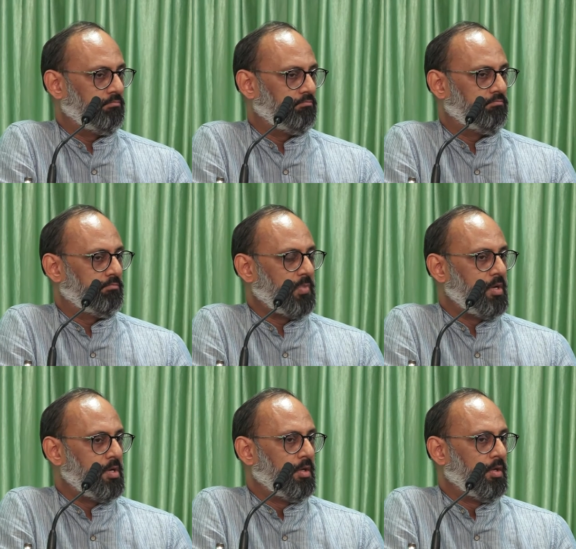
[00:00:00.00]

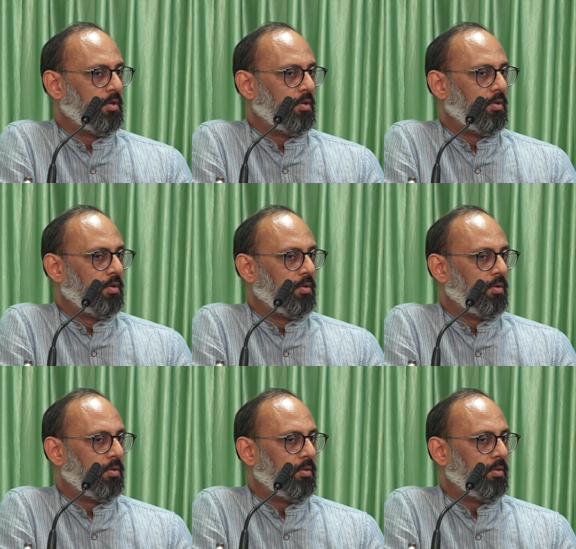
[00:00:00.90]
[no speech]